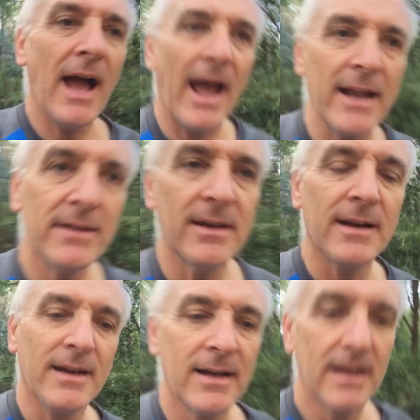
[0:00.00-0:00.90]

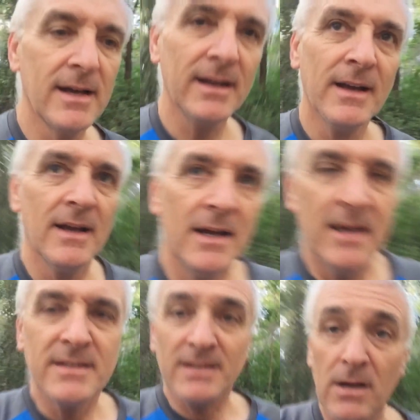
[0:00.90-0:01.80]
And
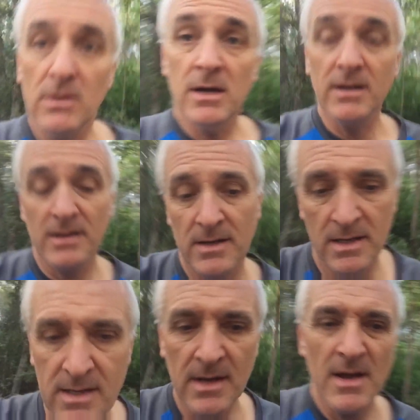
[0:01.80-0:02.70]
so,
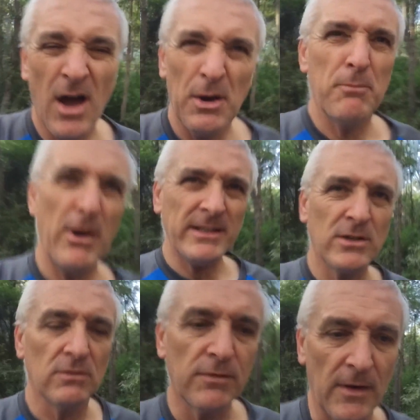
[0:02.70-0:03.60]
on a
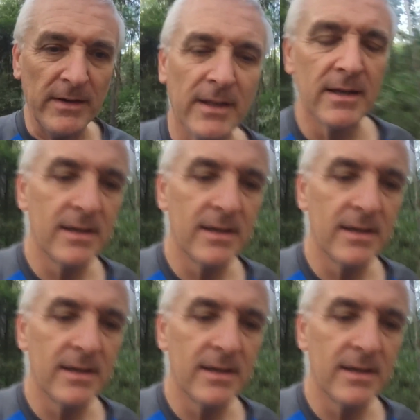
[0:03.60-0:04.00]
practical front,